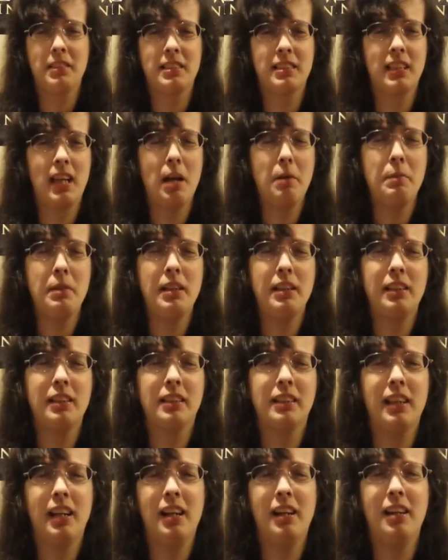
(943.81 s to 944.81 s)
Simon and
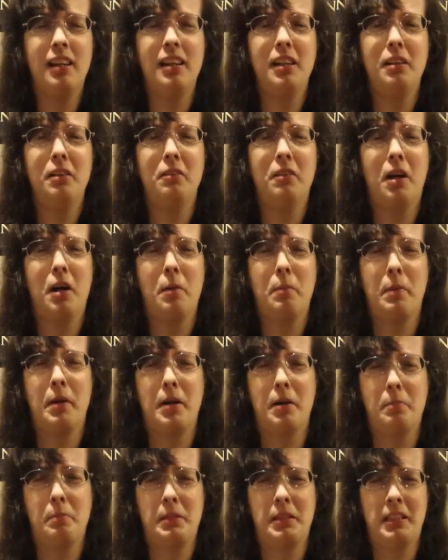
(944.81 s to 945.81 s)
Clary are
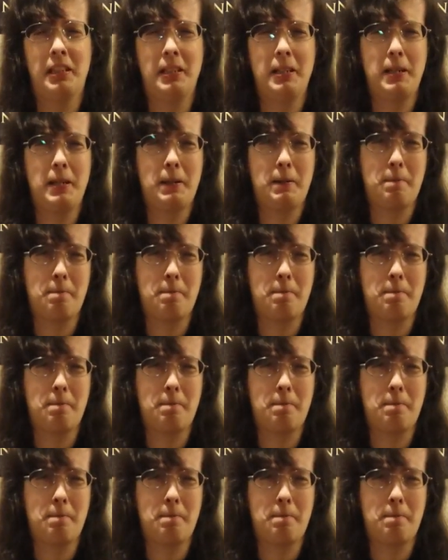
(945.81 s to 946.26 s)
parabatai.